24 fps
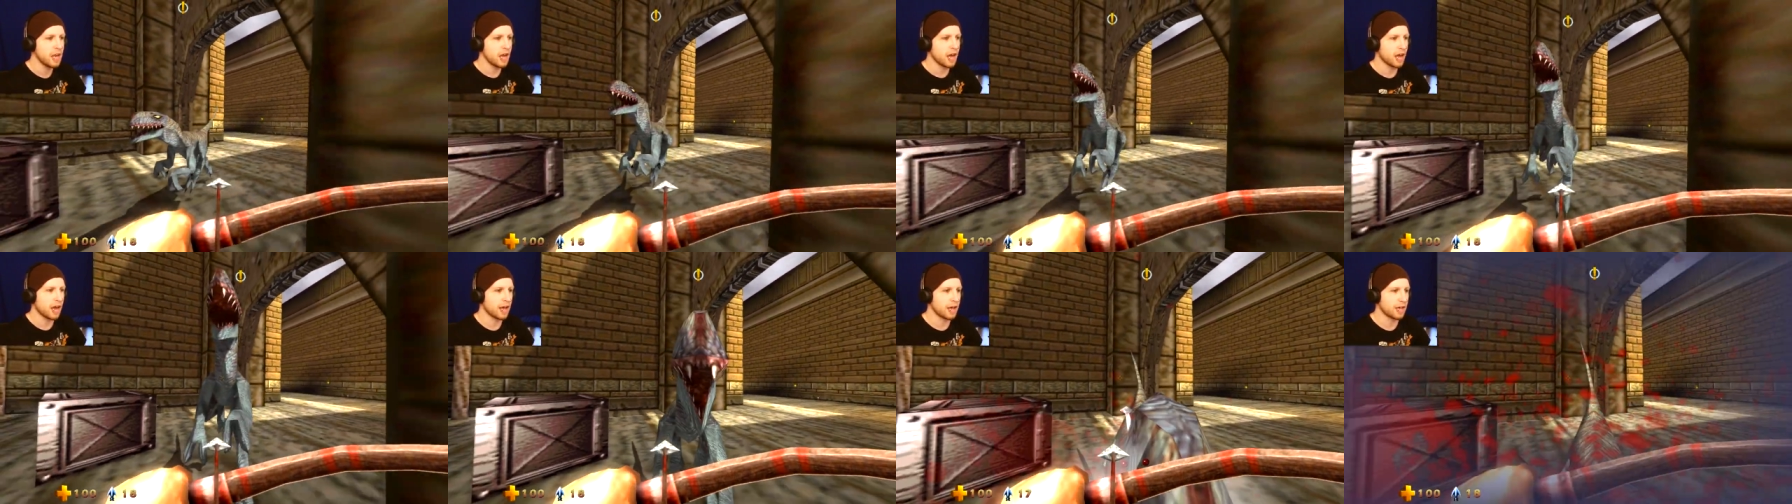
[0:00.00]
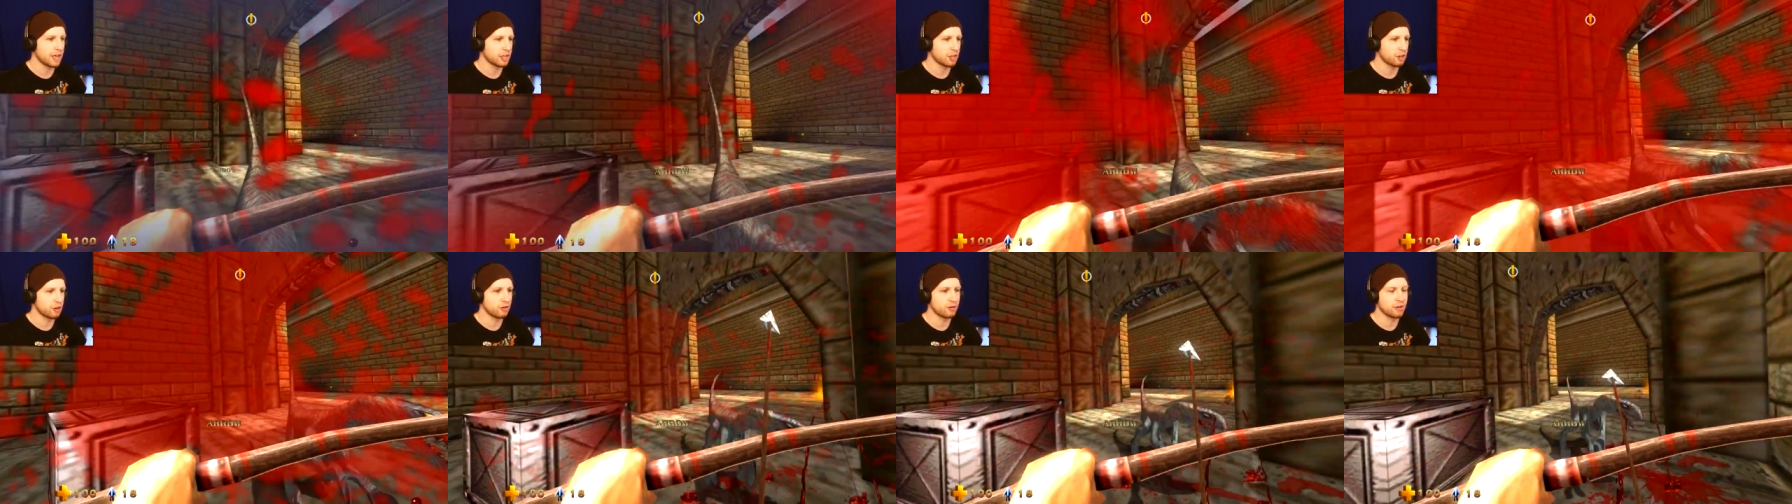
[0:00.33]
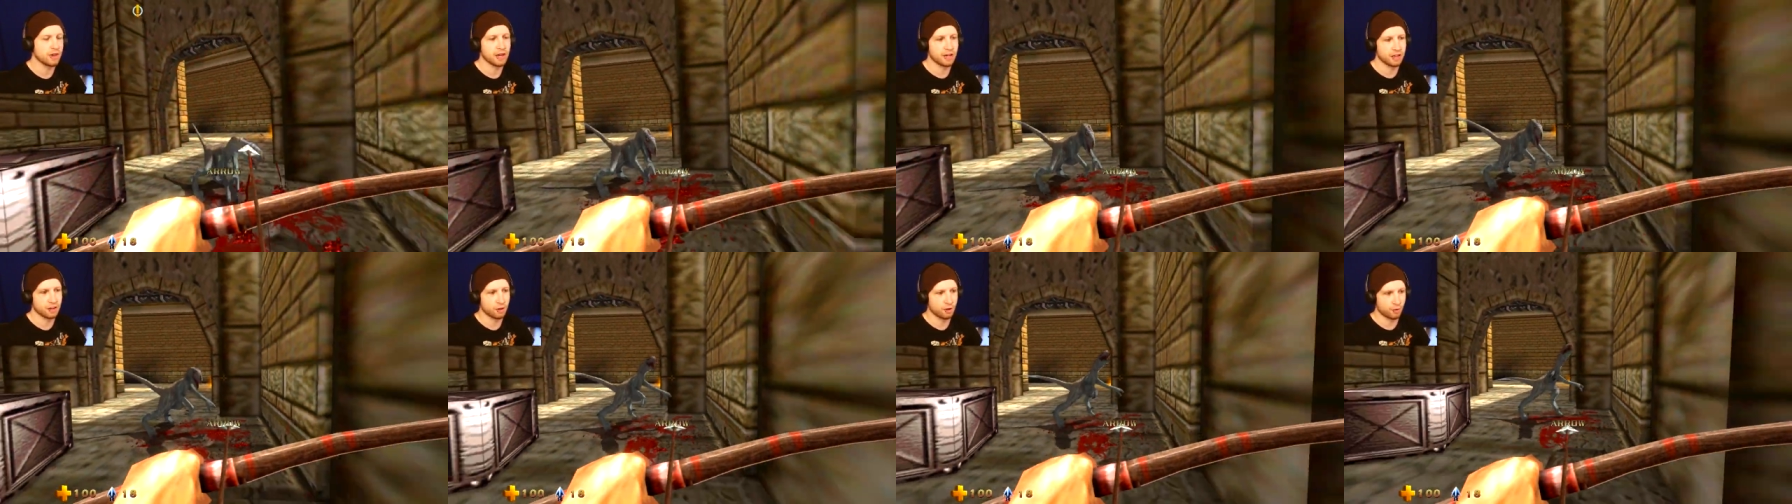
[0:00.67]
Uh, you know,
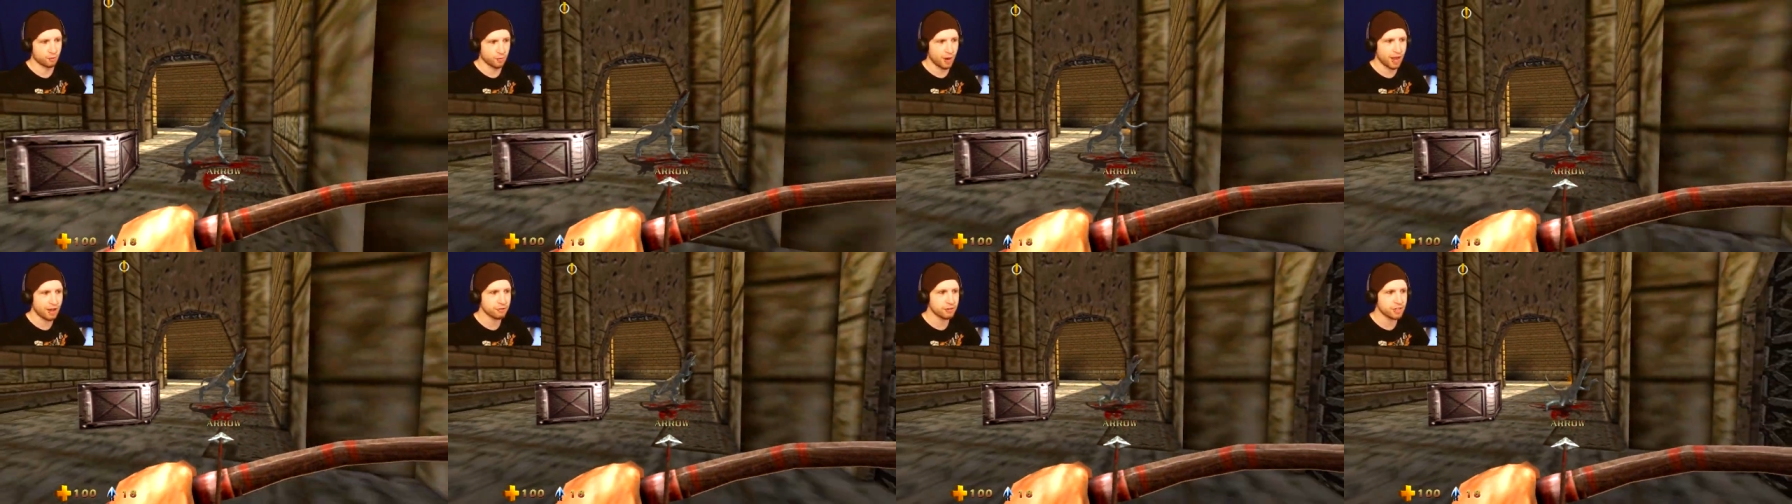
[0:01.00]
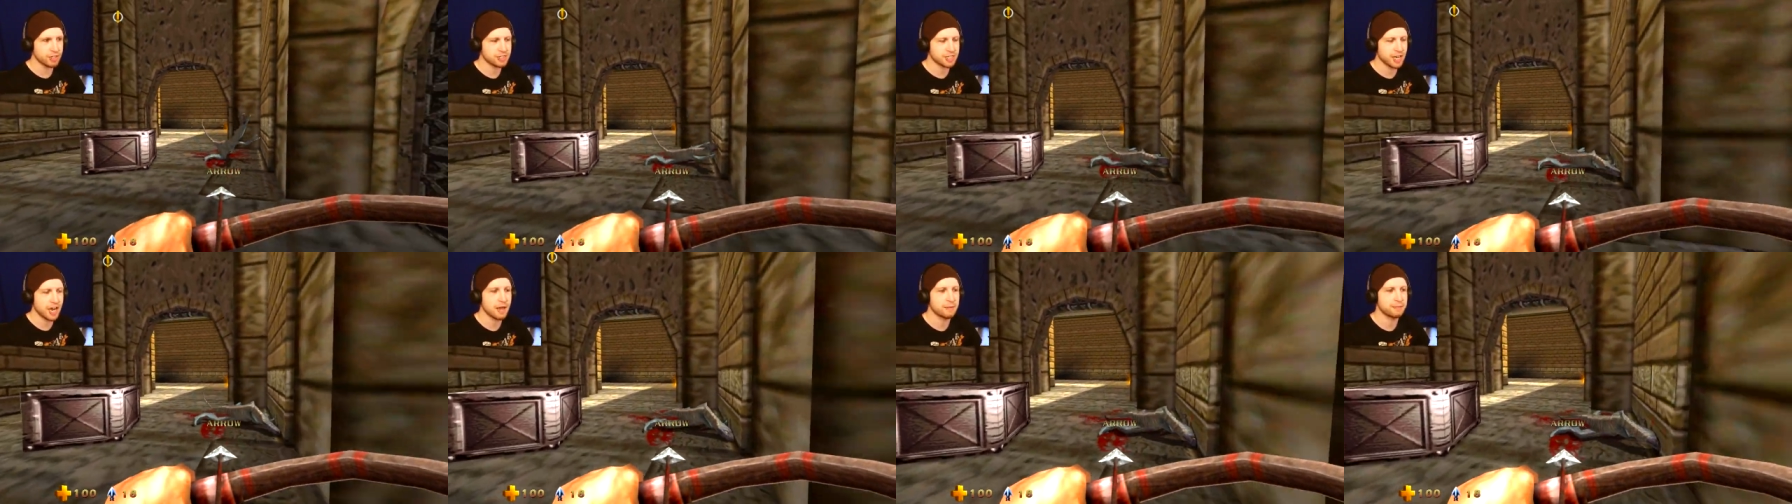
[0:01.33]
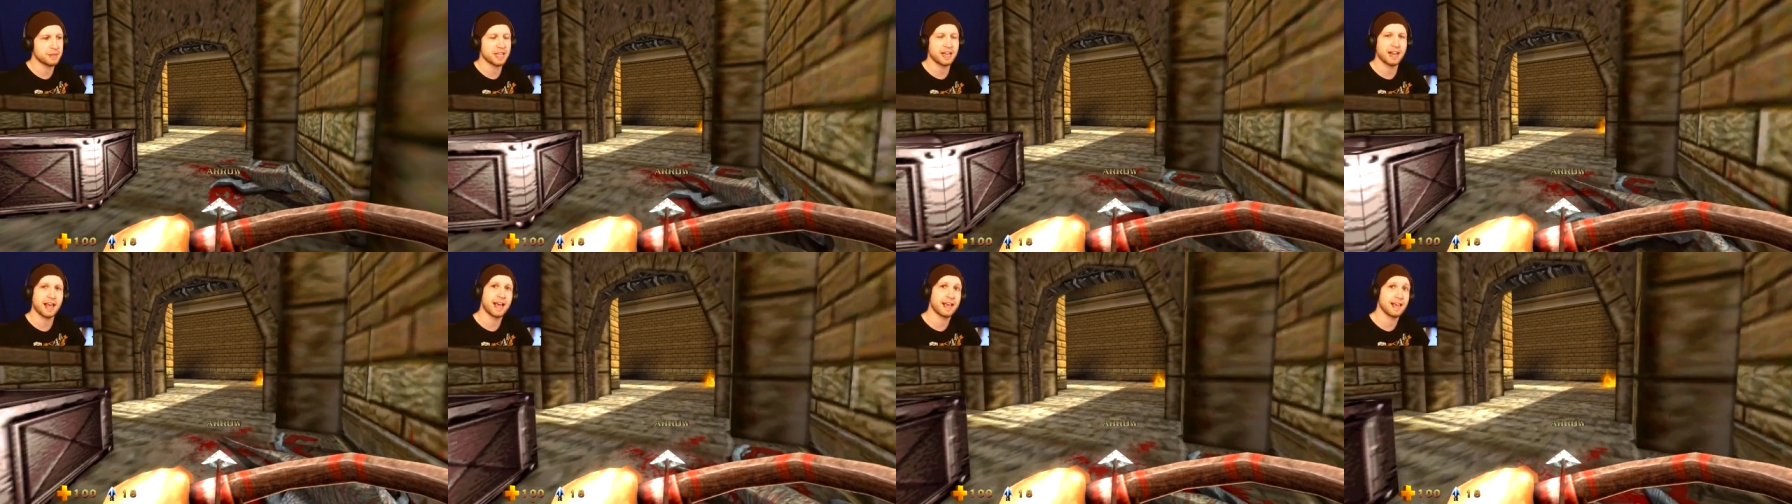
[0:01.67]
uh, around the time
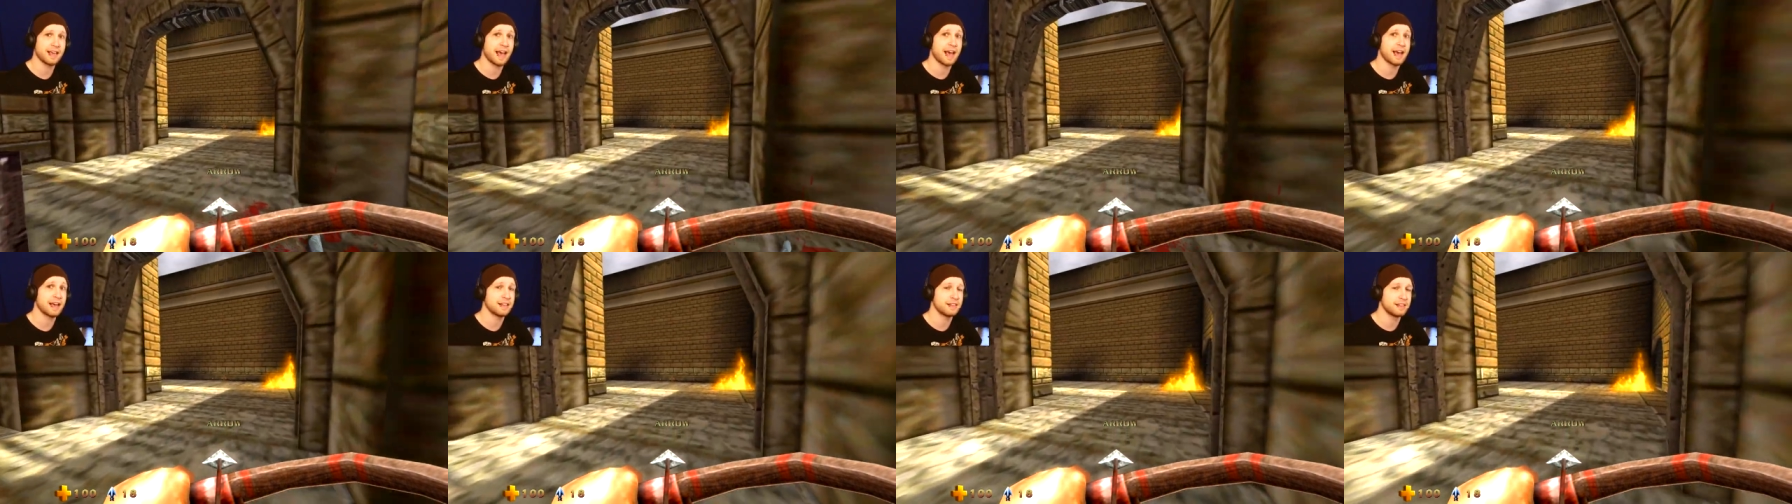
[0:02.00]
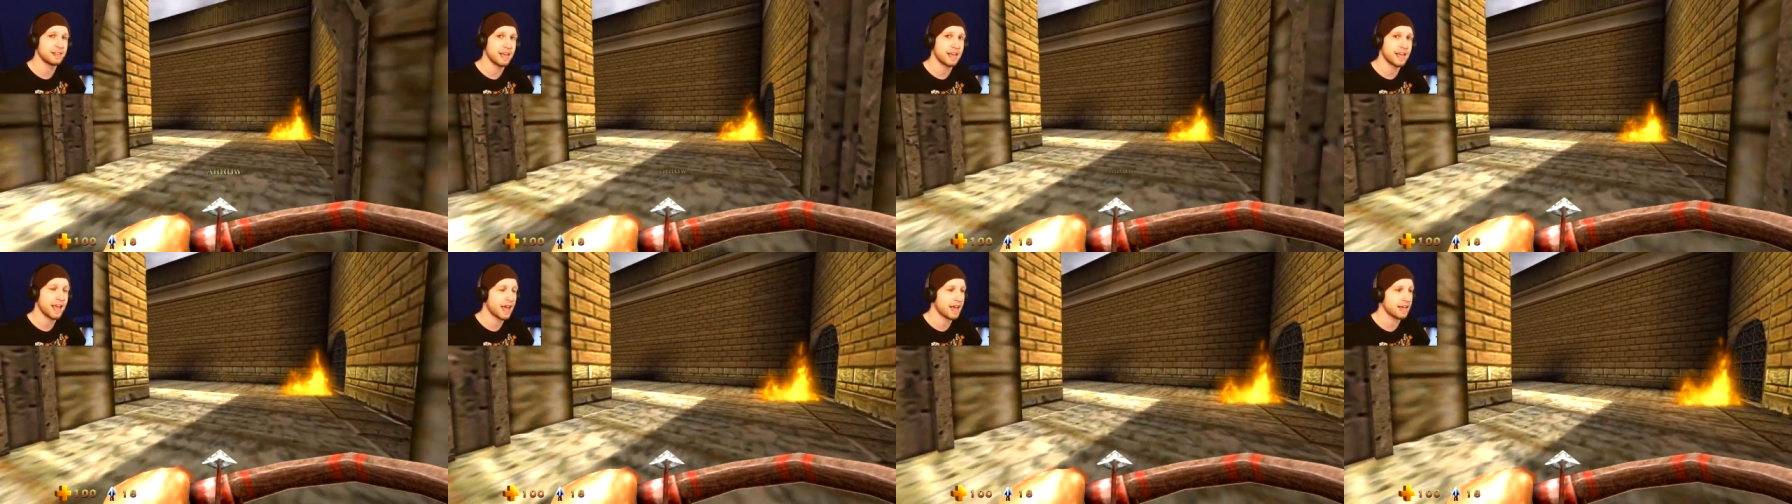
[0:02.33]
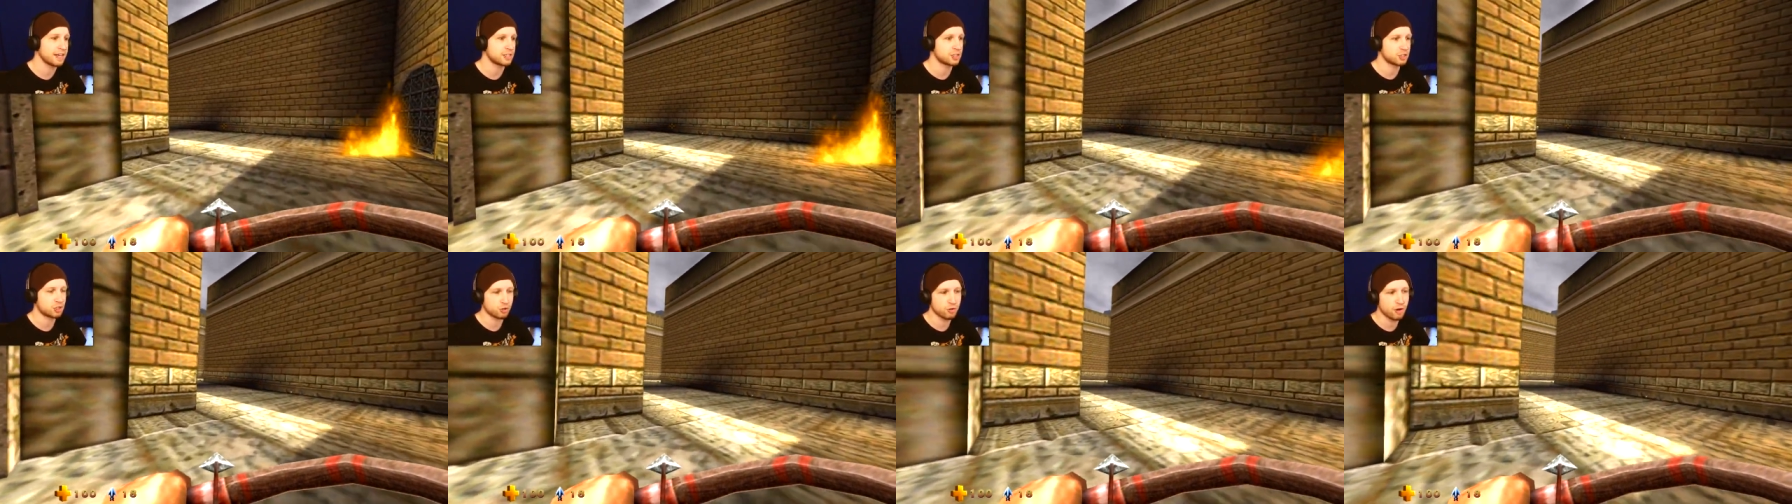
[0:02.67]
that I, they
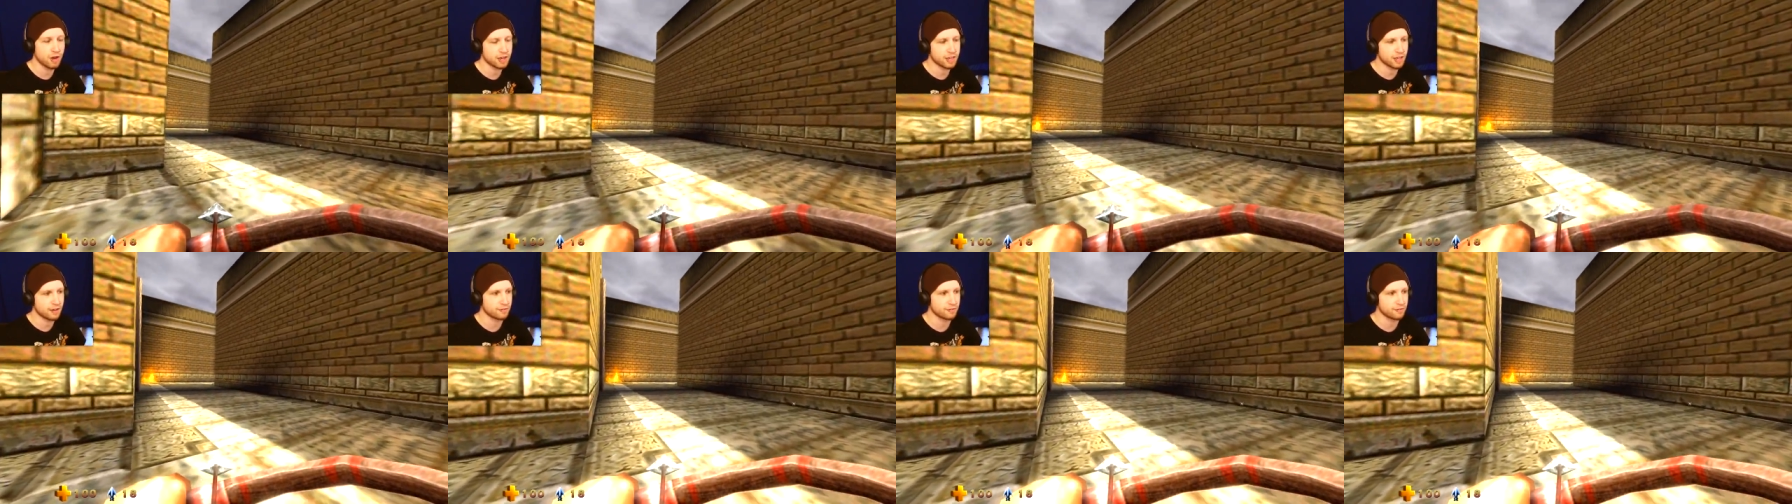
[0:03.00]
had Turok